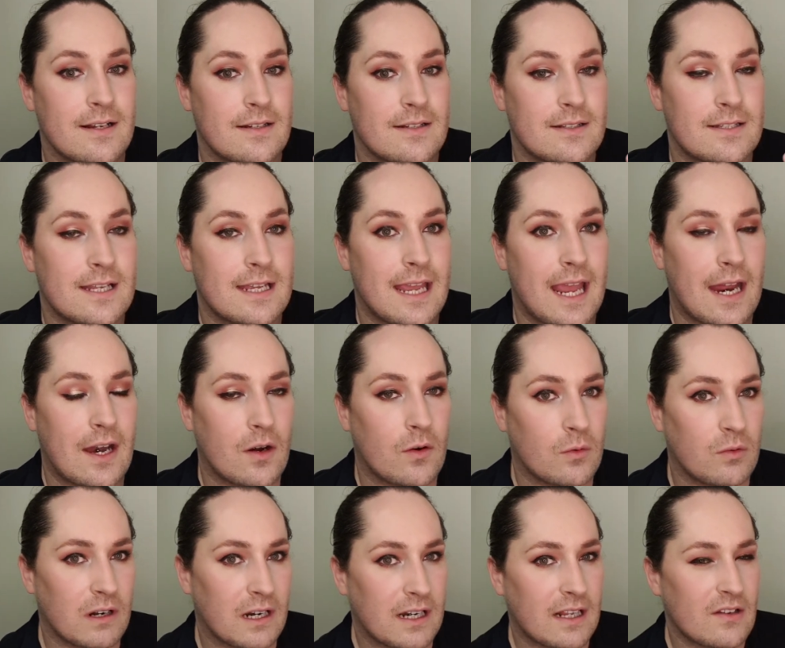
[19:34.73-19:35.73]
to get a
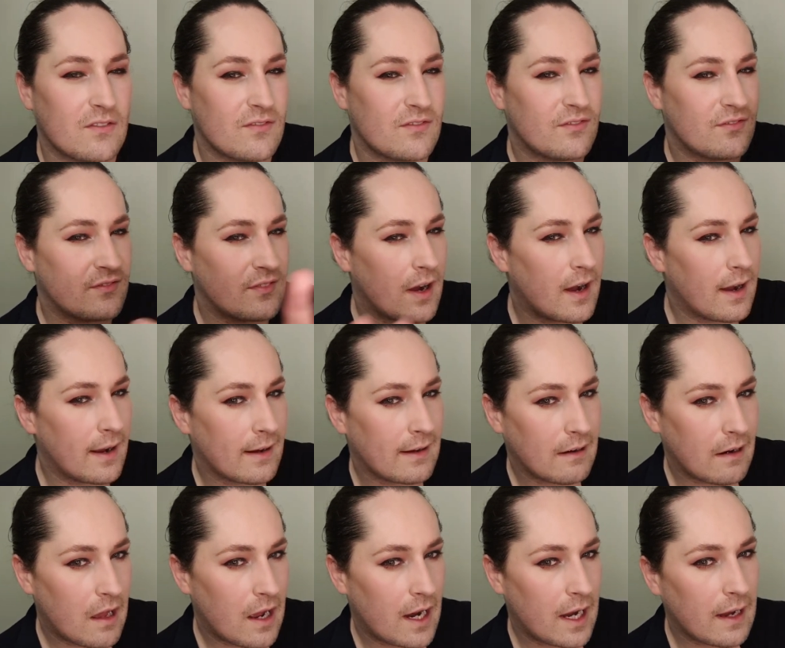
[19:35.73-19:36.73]
really fine
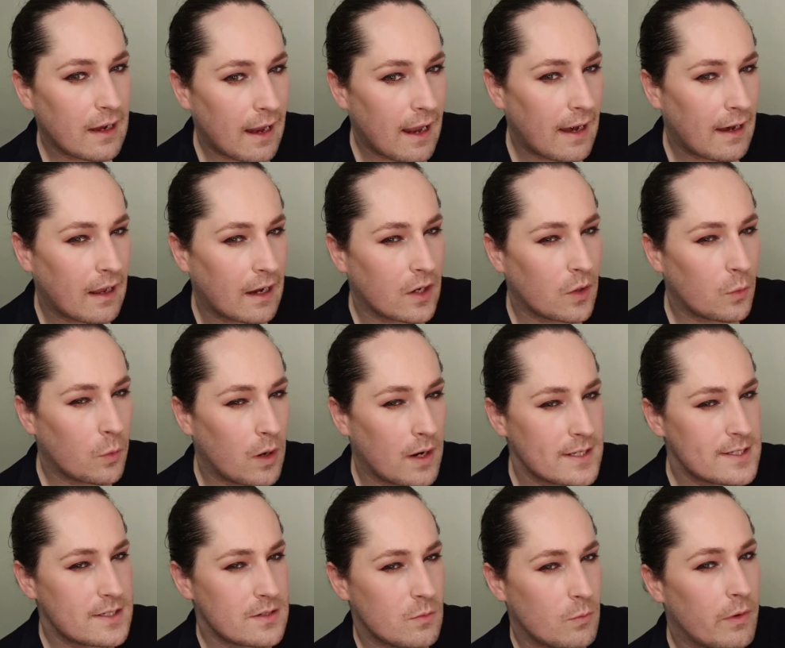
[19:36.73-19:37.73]
line, and I
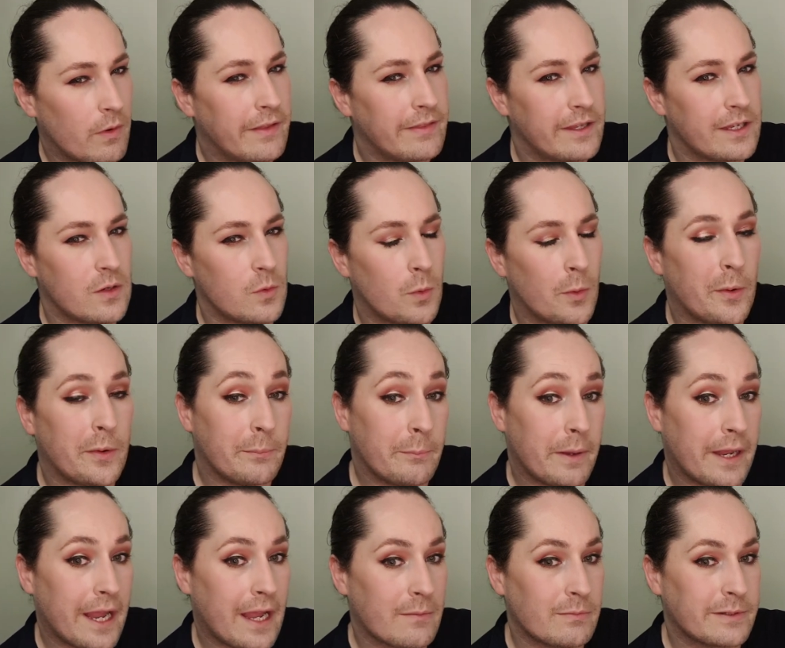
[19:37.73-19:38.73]
question whether you would be
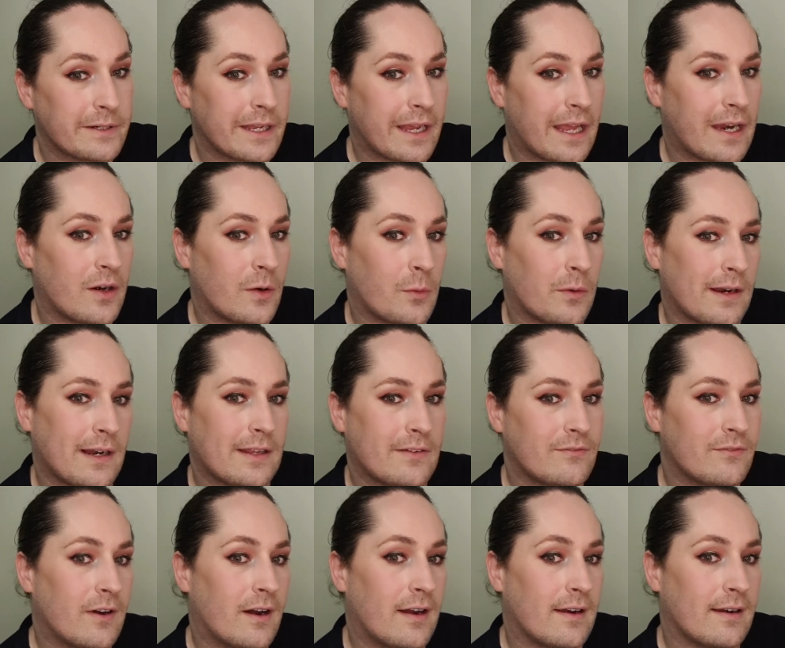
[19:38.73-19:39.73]
able to get a really
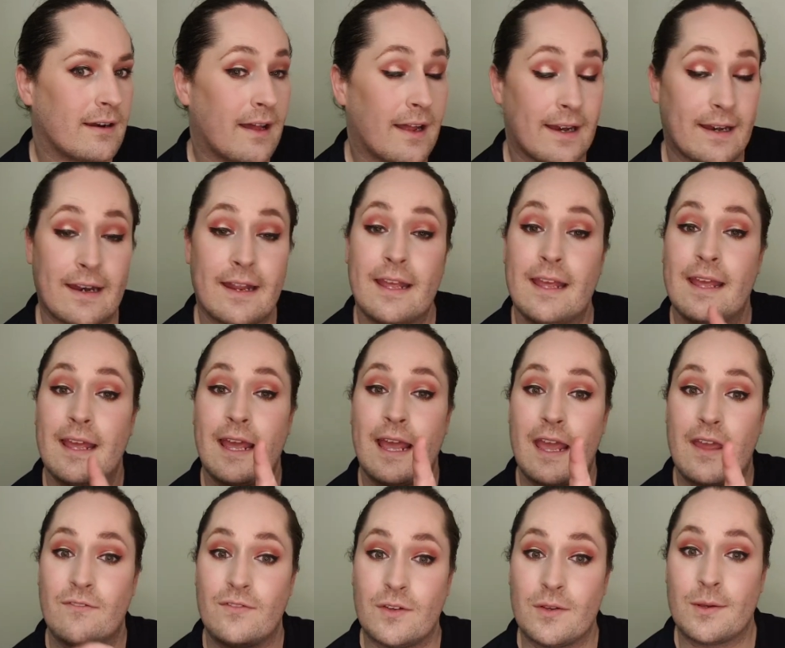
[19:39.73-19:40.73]
fine line.
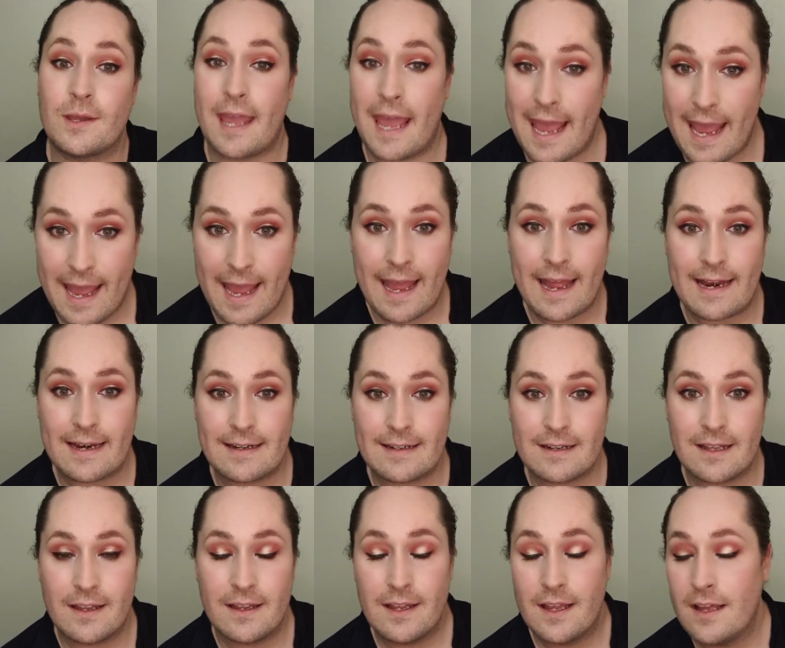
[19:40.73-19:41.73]
If you can,
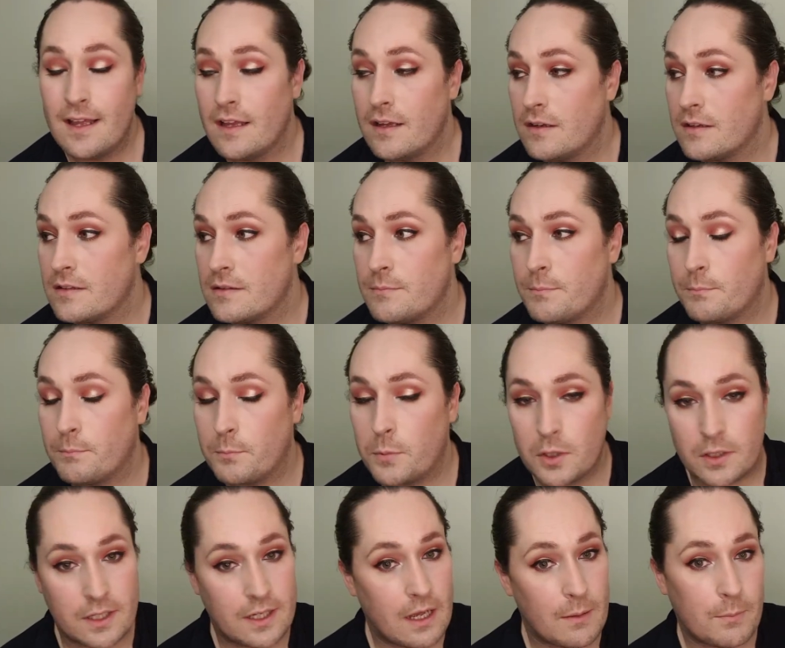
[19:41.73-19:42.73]
put
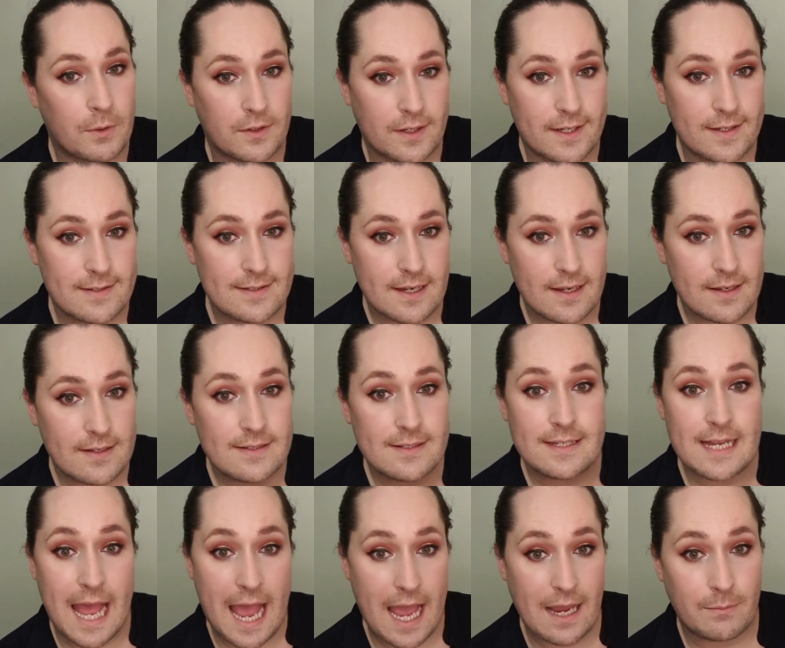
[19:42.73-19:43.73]
it up on Insta,
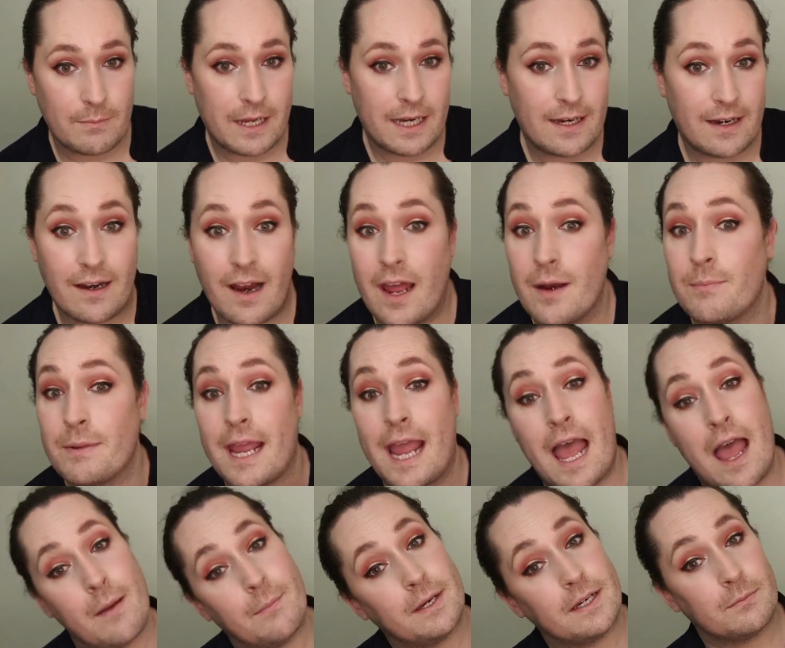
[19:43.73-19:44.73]
tag me in it, I'd be
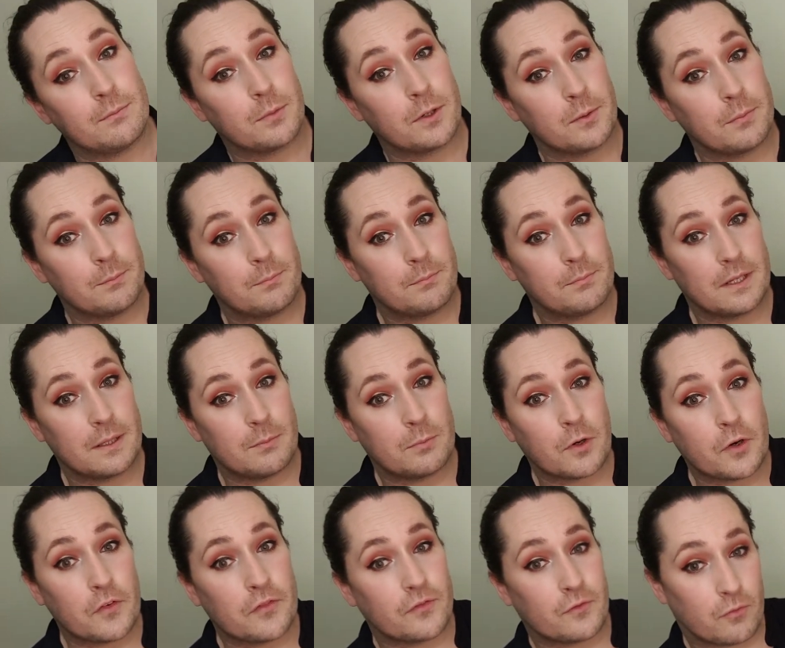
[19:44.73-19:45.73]
happy to be
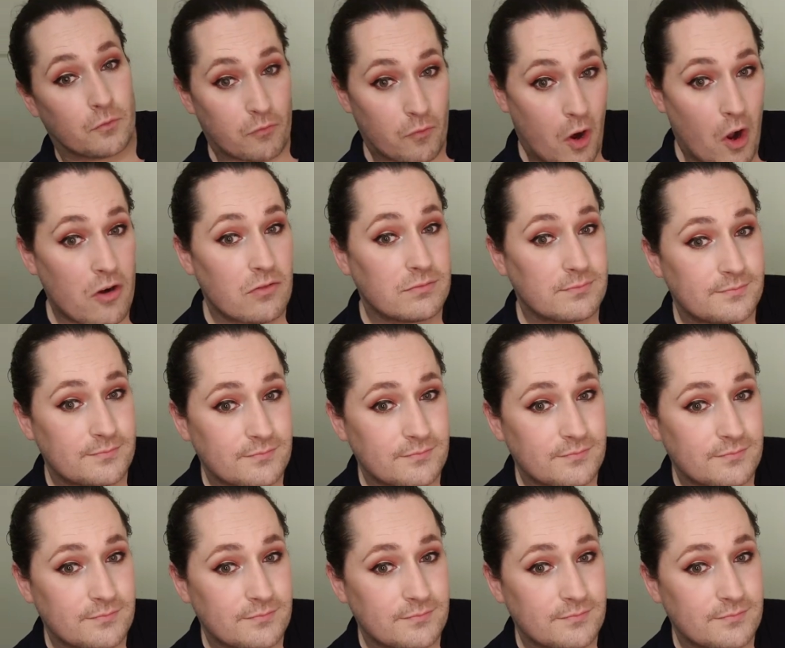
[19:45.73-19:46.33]
proved wrong.